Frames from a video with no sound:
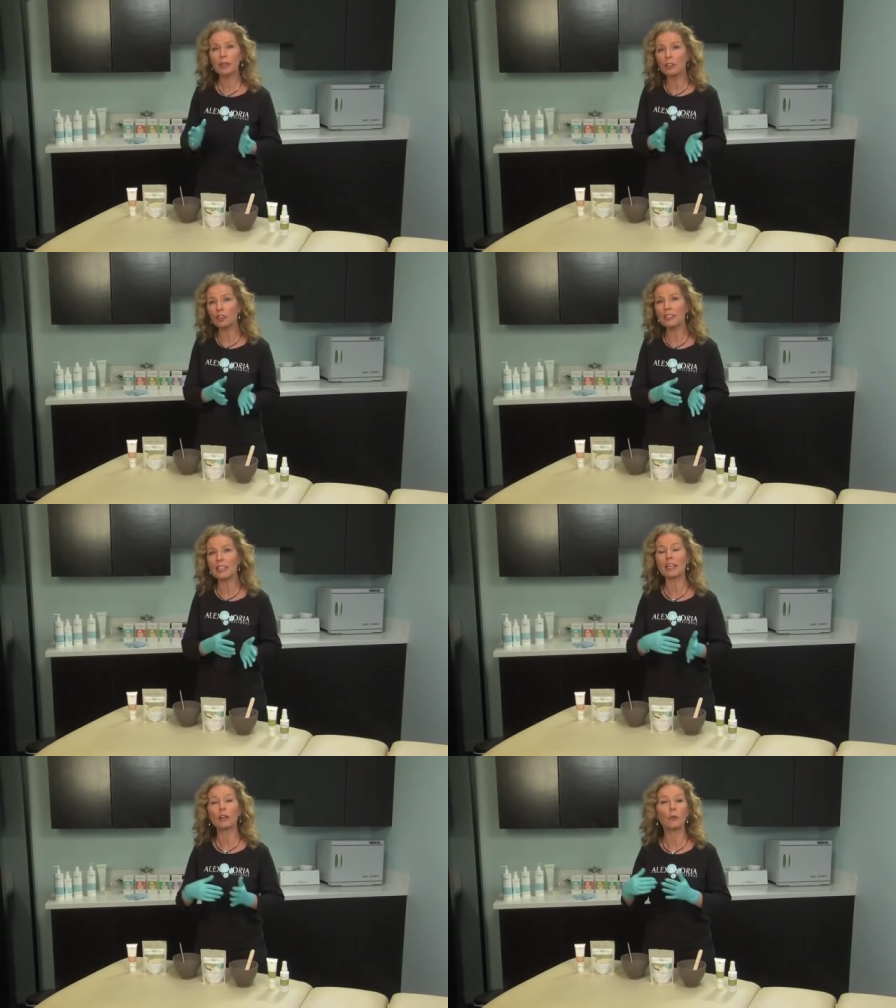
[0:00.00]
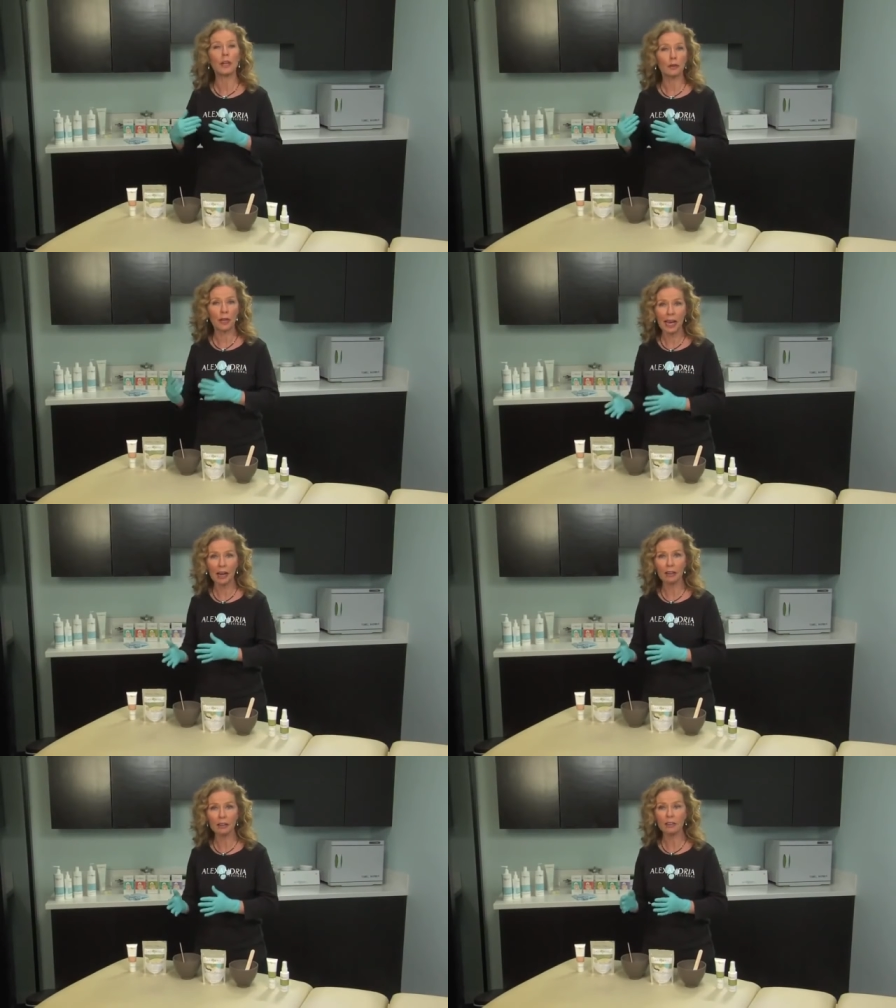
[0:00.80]
not just taking away your
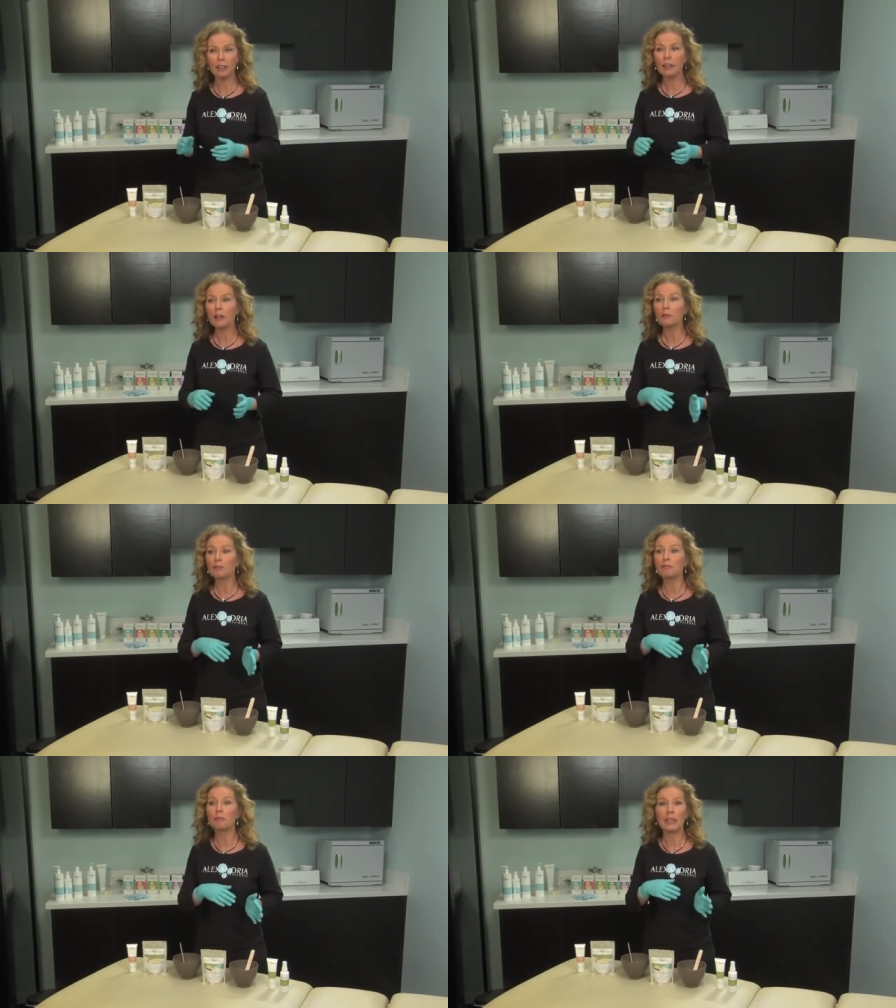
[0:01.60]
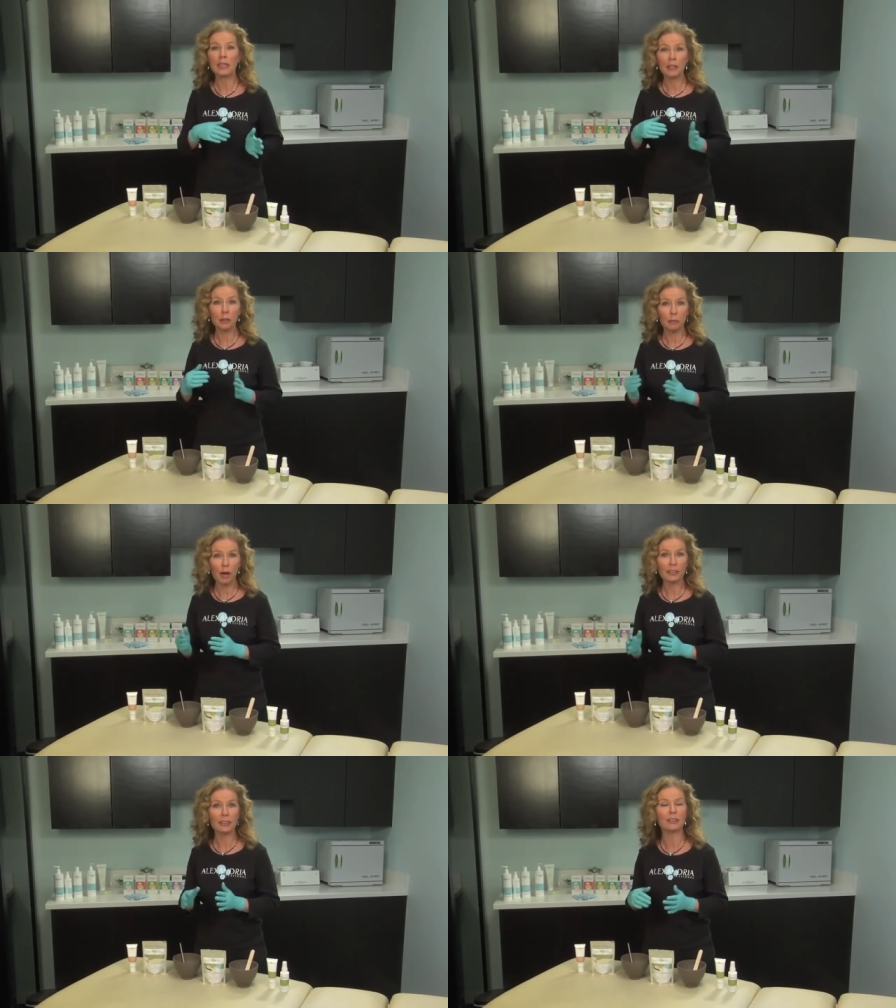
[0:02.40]
hair, beginning the
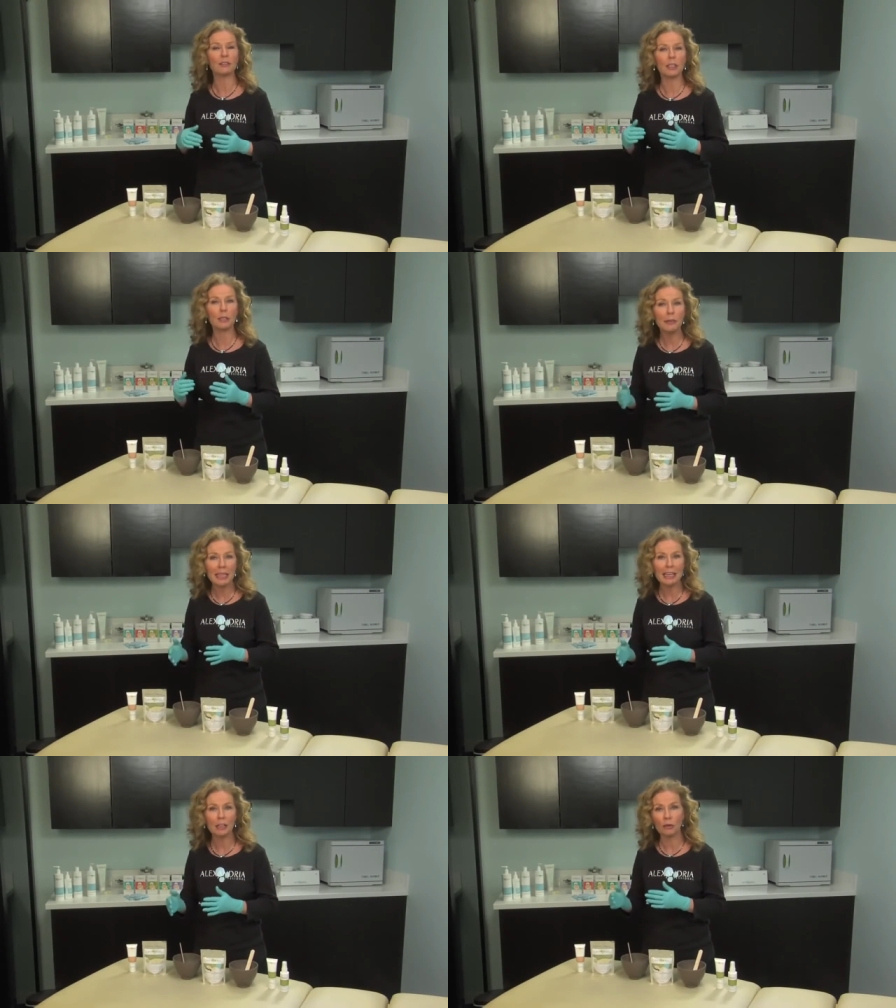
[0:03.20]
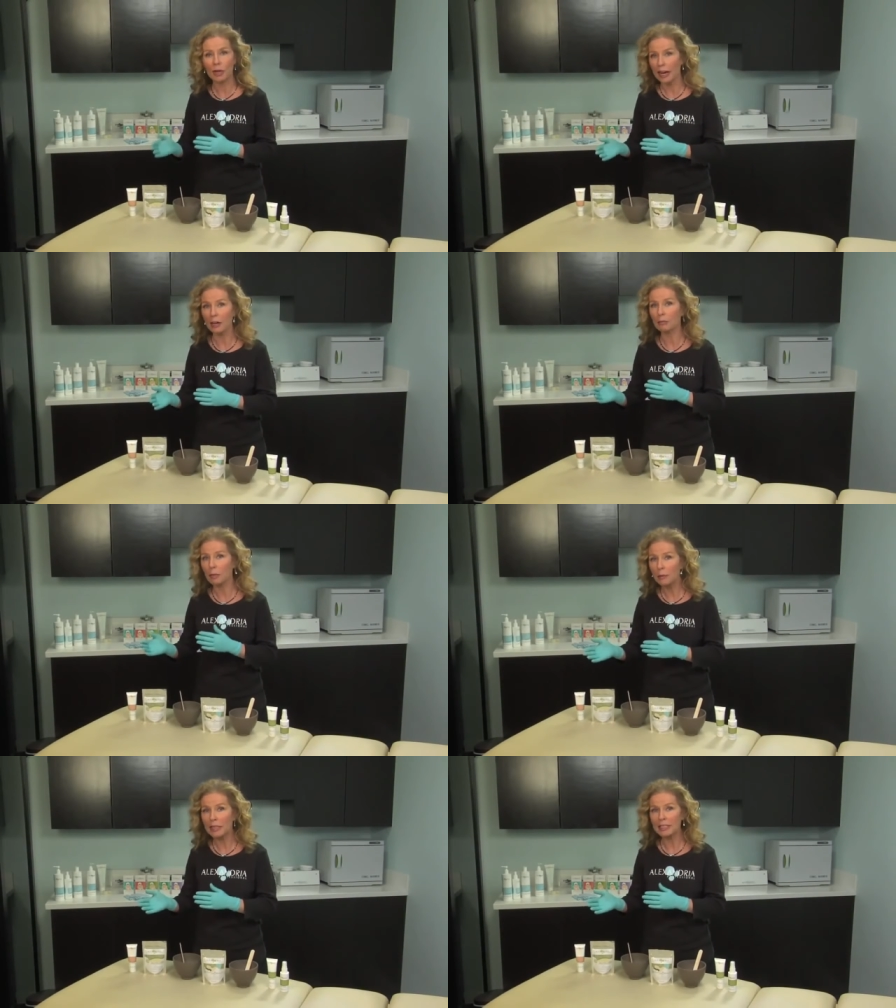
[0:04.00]
process of eliminating your hair
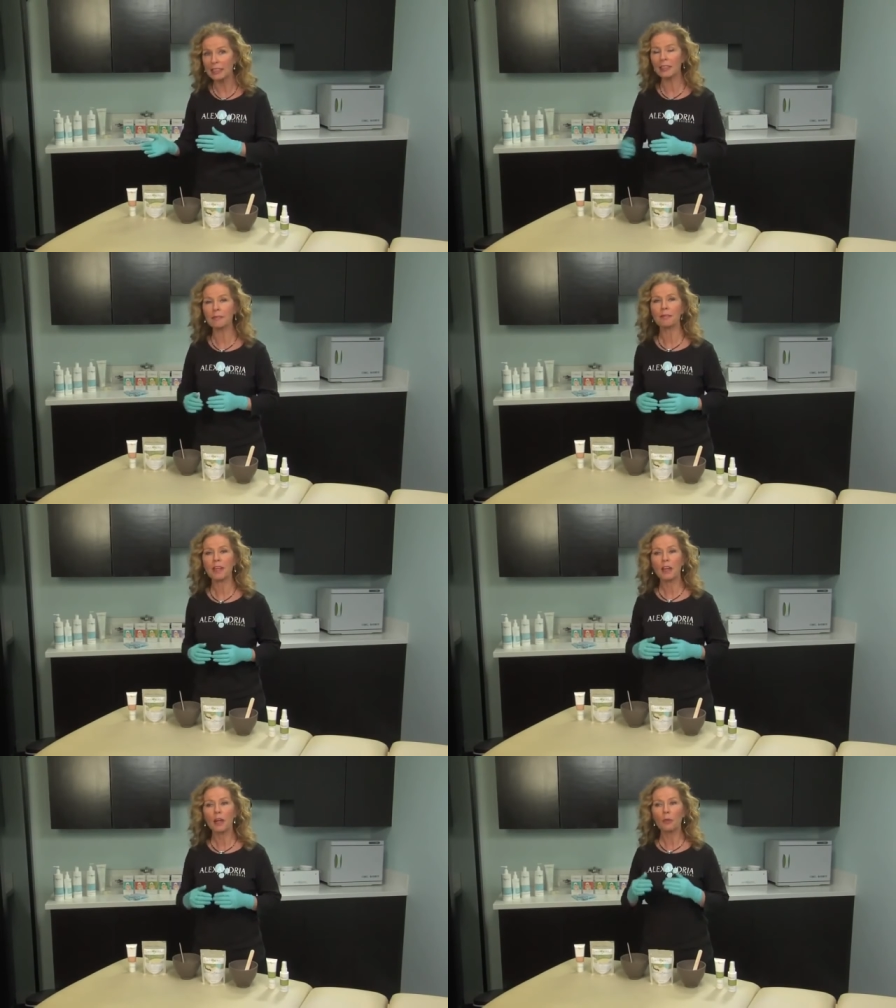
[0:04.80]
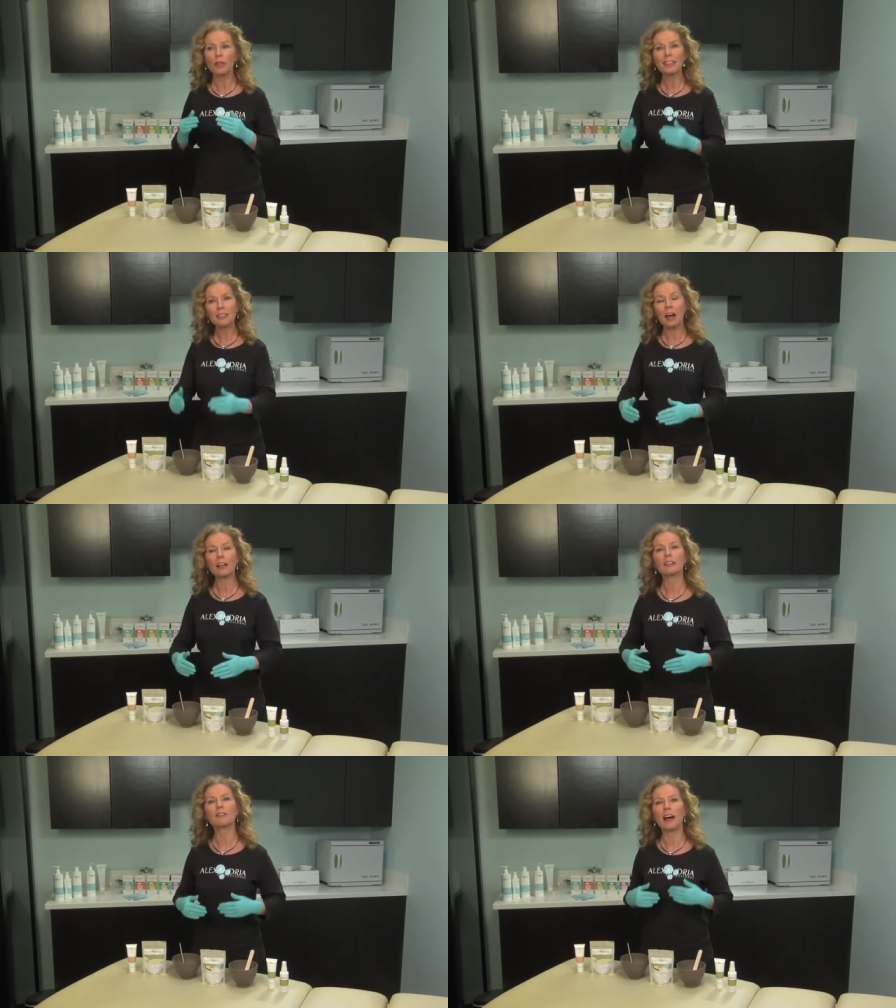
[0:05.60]
permanently, we're
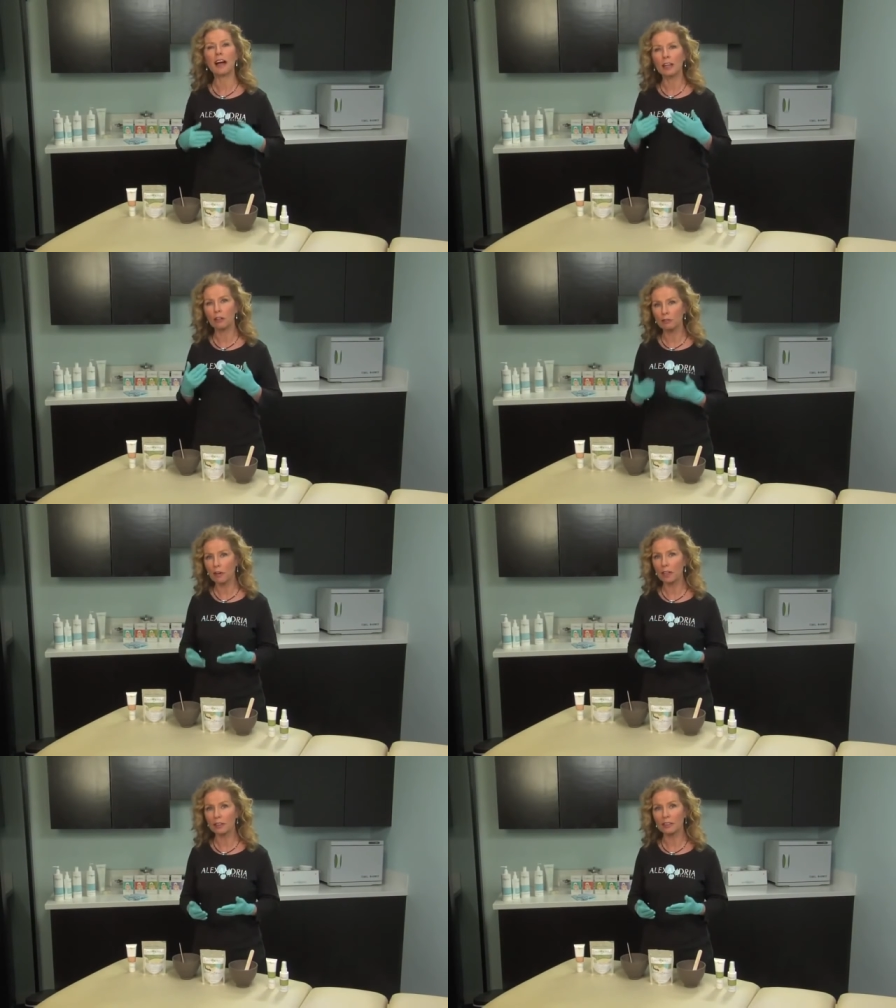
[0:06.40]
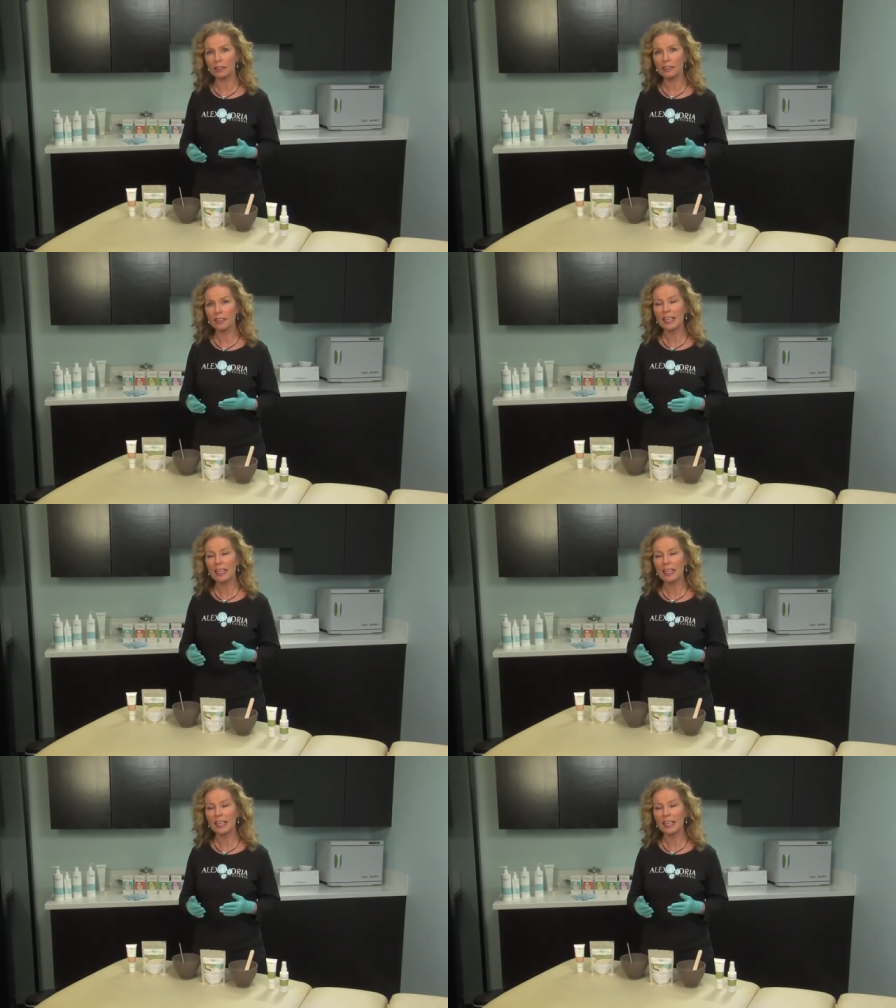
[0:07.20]
detoxifying your follicles.